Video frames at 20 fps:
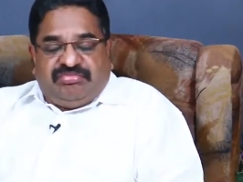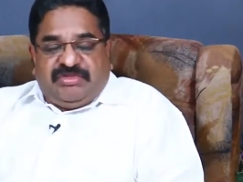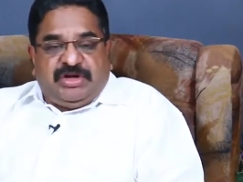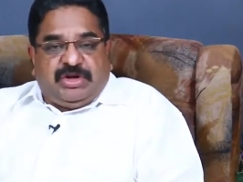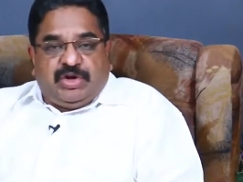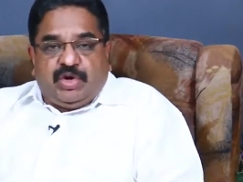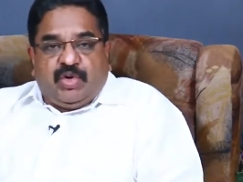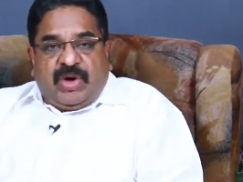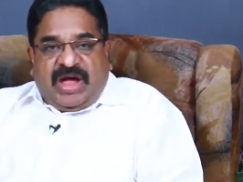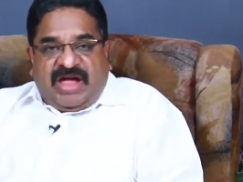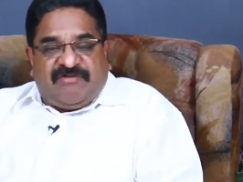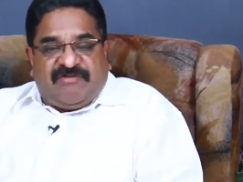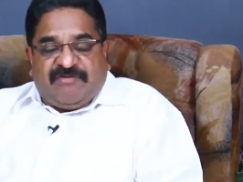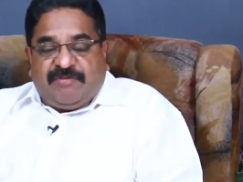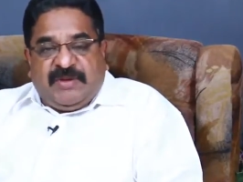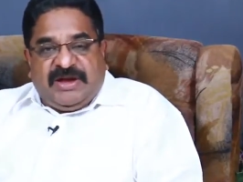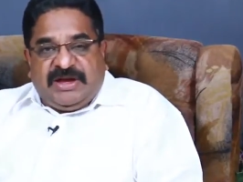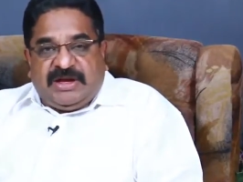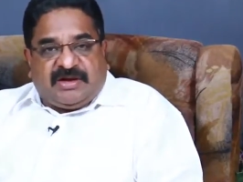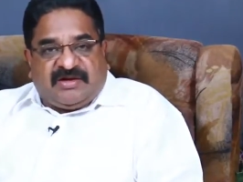you
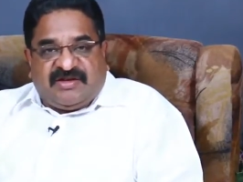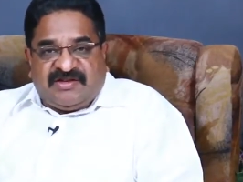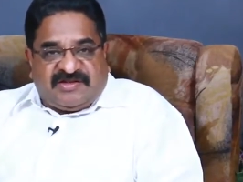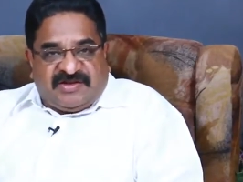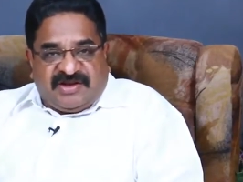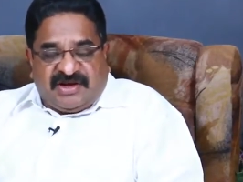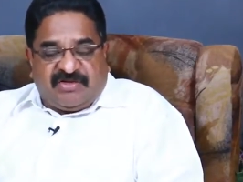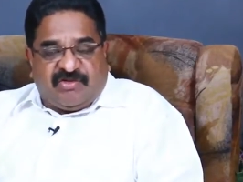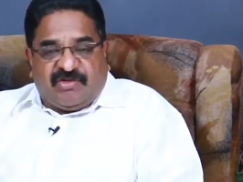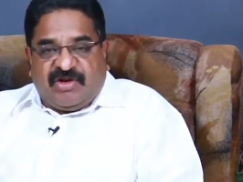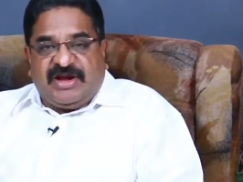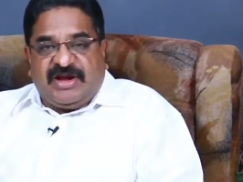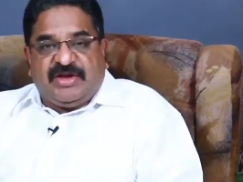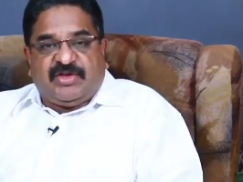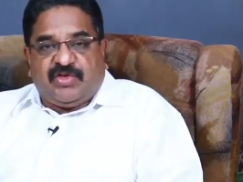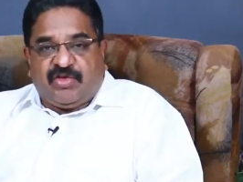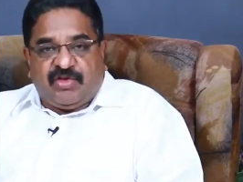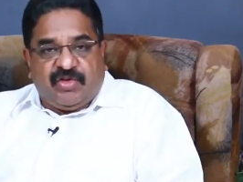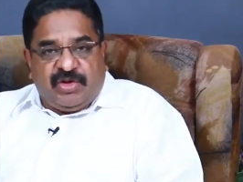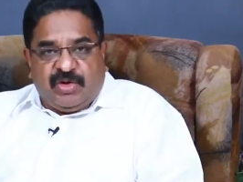have been a Christian
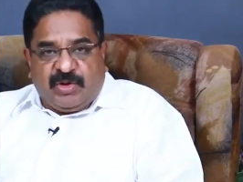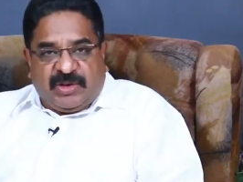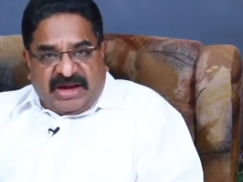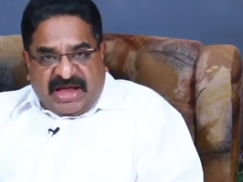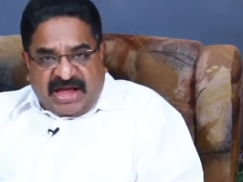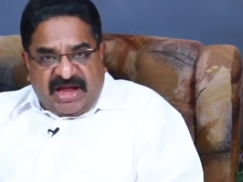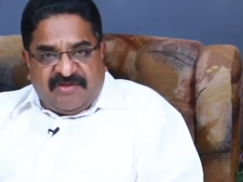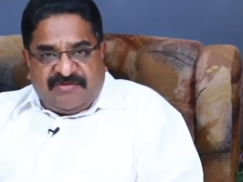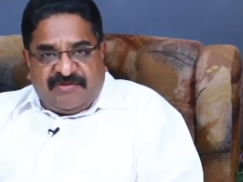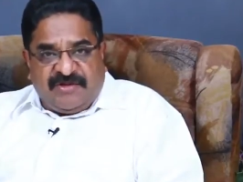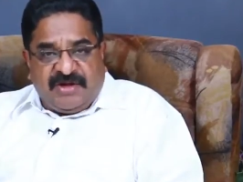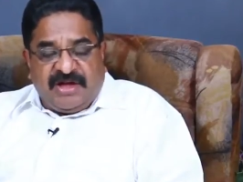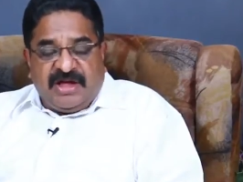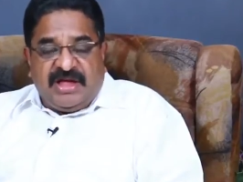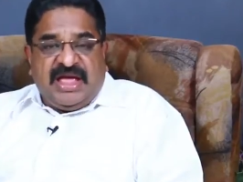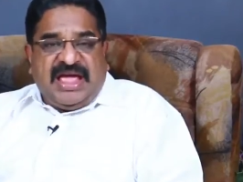right through your life,